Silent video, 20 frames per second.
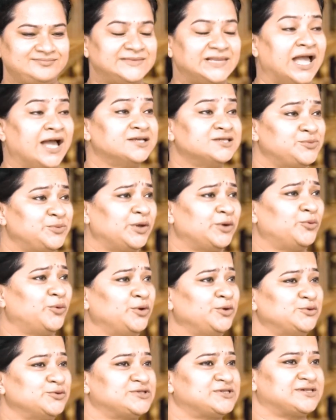as we are going
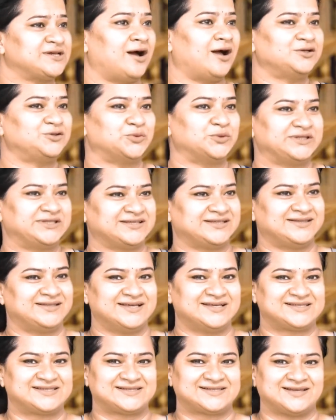to start with
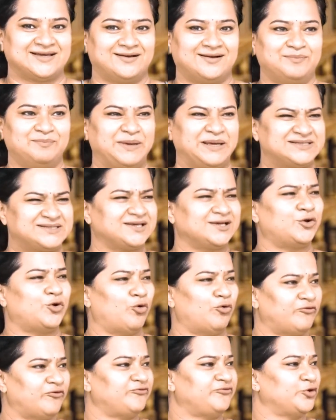this basic
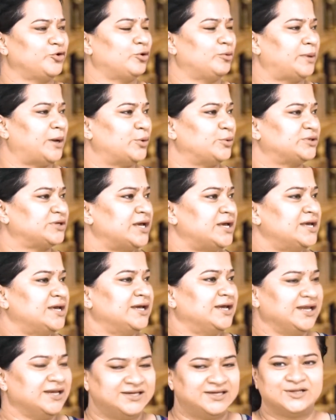overview about
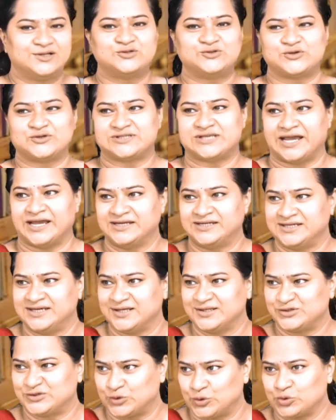Indian society
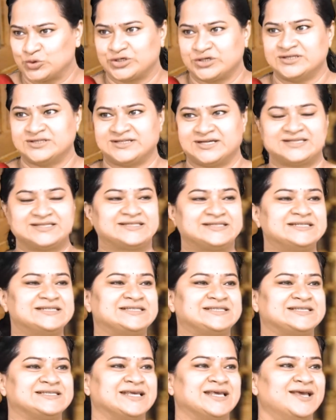and social justice.
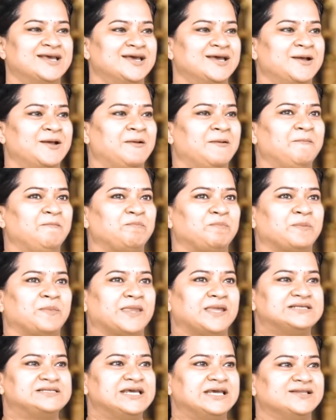
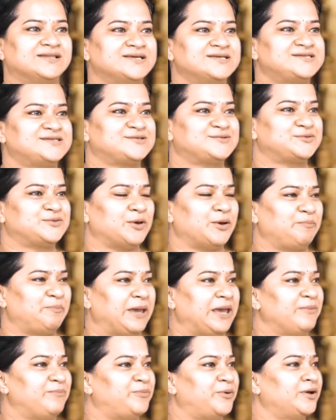See, this
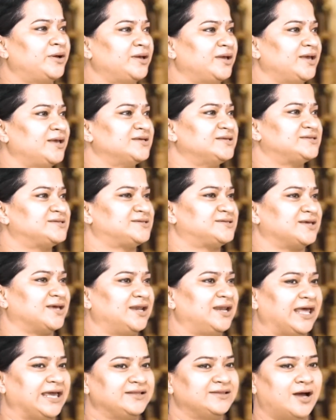paper is
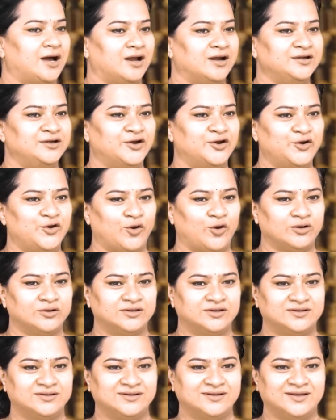like the underdog.
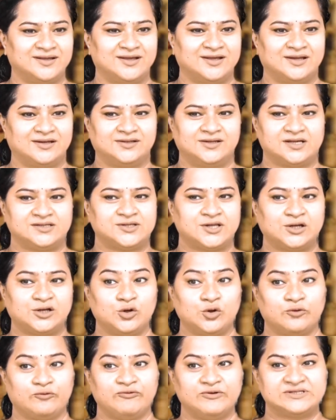Doesn't
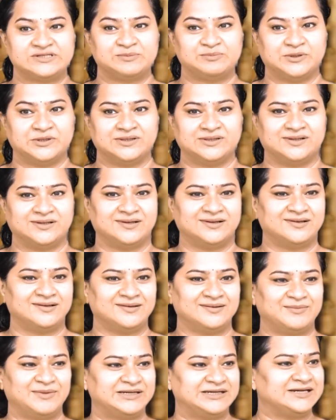look visible,
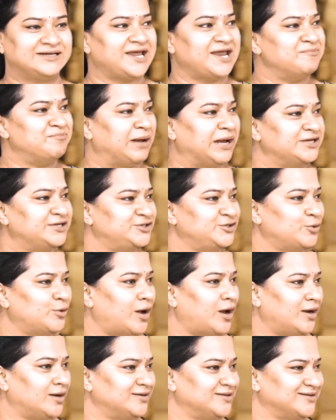but it can bite you hard.